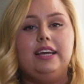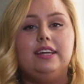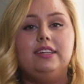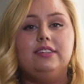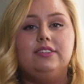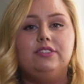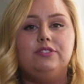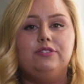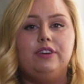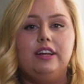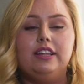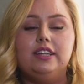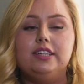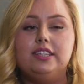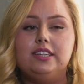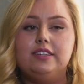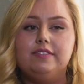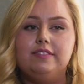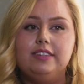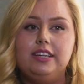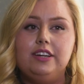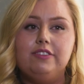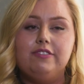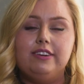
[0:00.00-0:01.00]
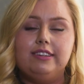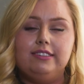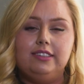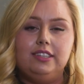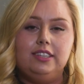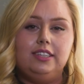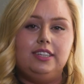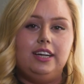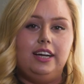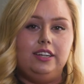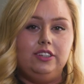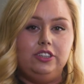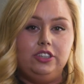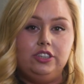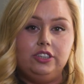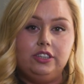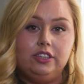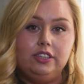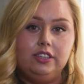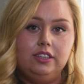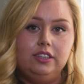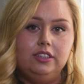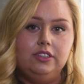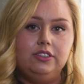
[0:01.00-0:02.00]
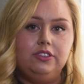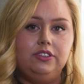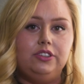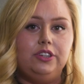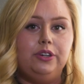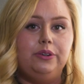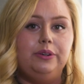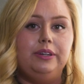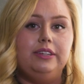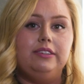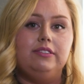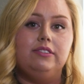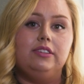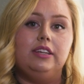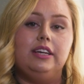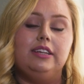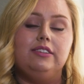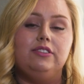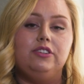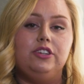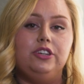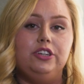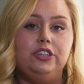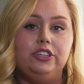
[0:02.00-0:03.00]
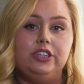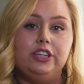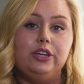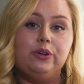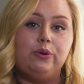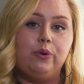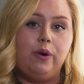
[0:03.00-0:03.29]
It's relatively residential, so it's, it's usually